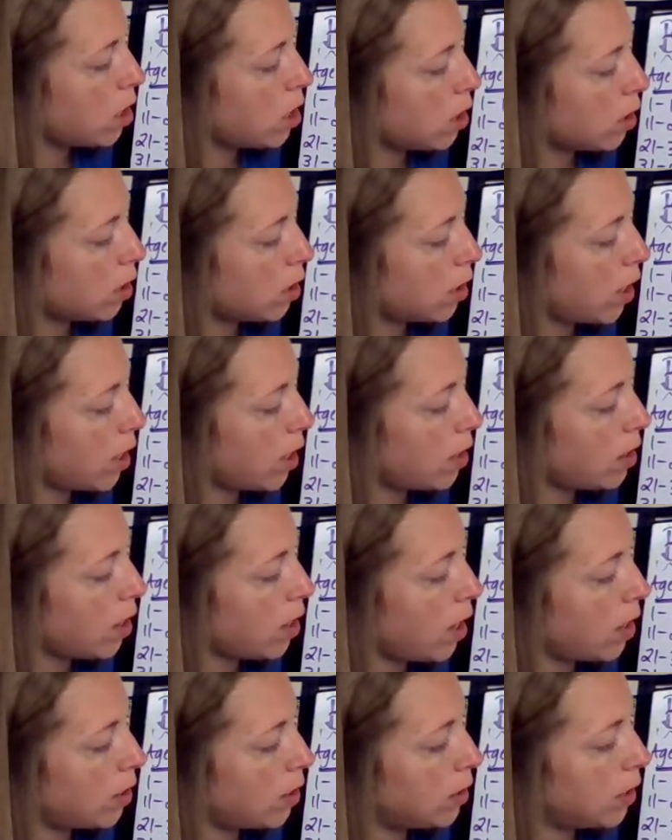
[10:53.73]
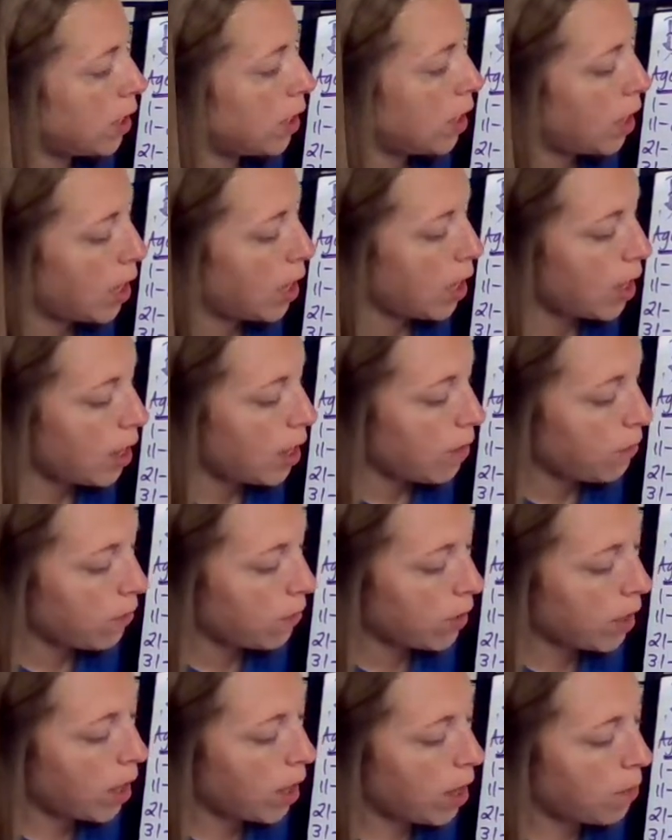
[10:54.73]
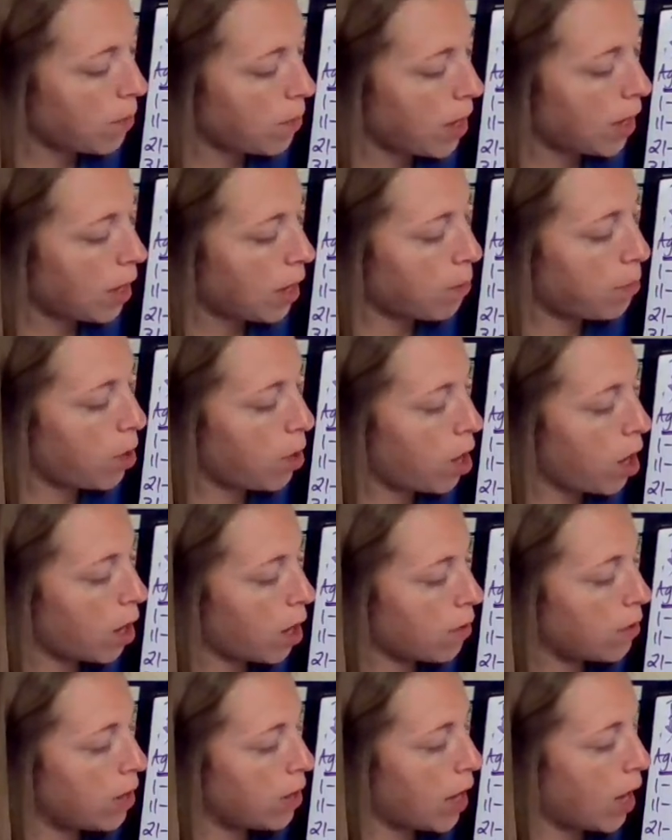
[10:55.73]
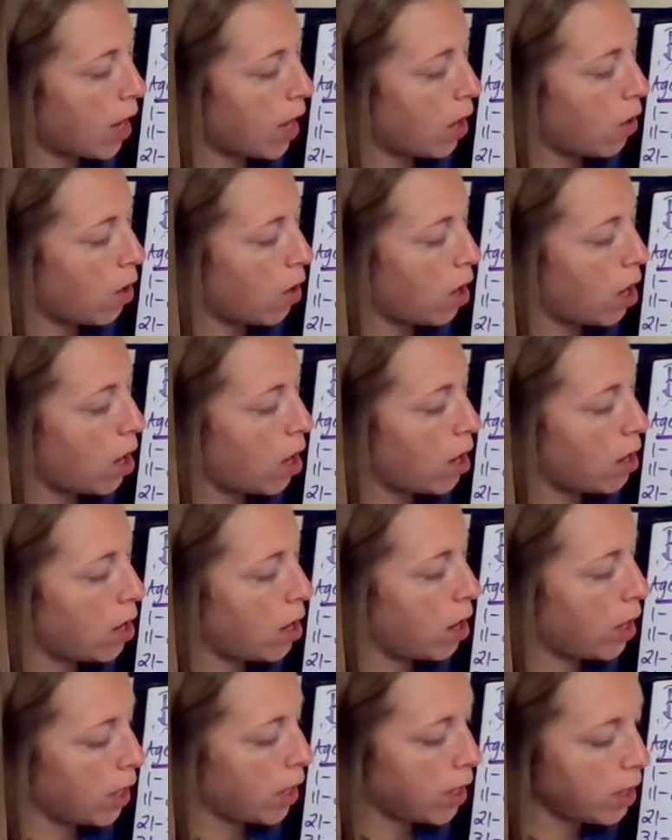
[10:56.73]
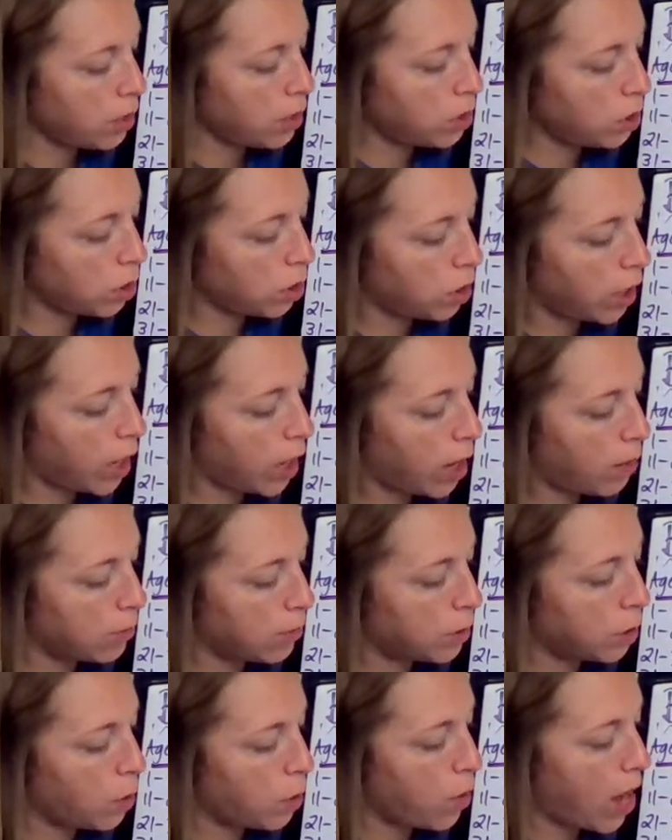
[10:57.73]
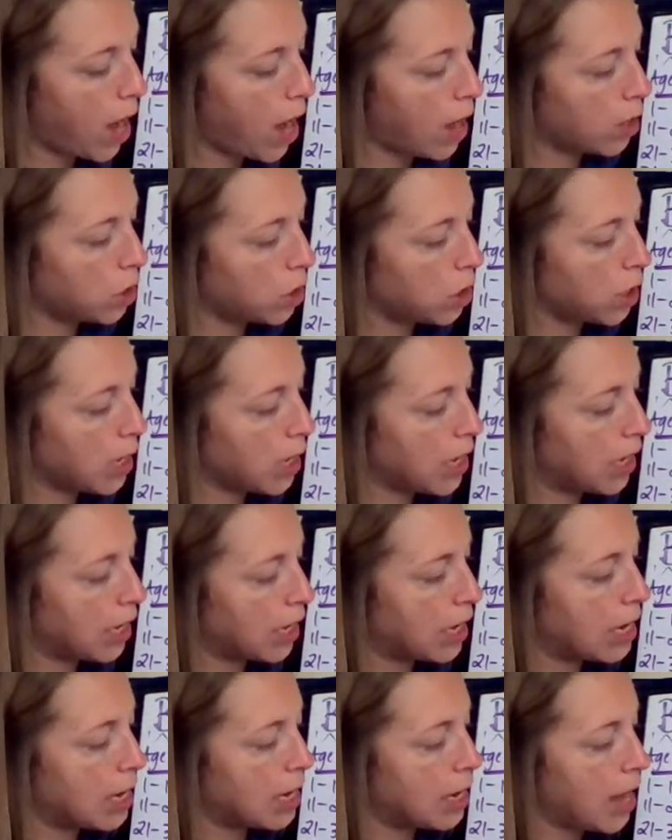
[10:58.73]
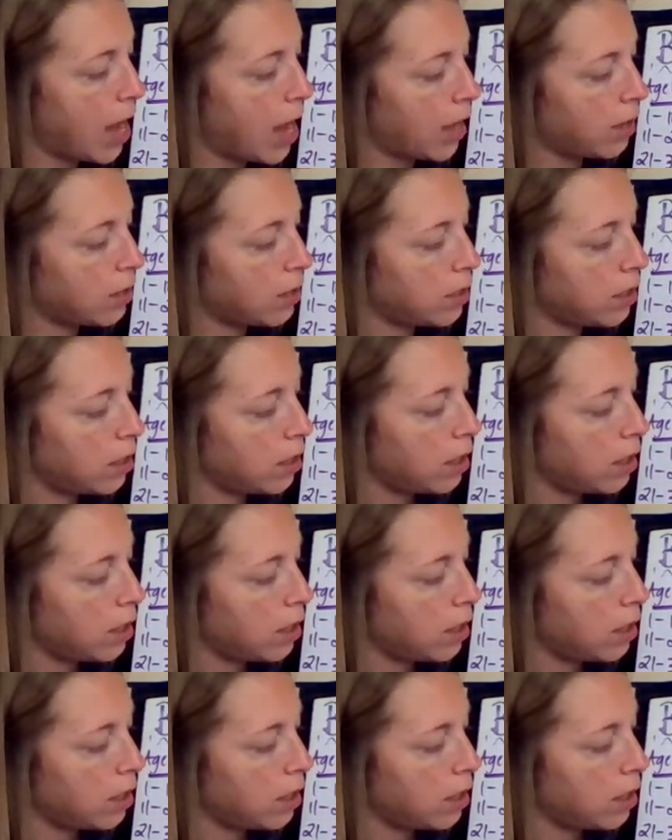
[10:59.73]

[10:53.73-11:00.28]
like this and make a bar. Now on histograms, you actually connect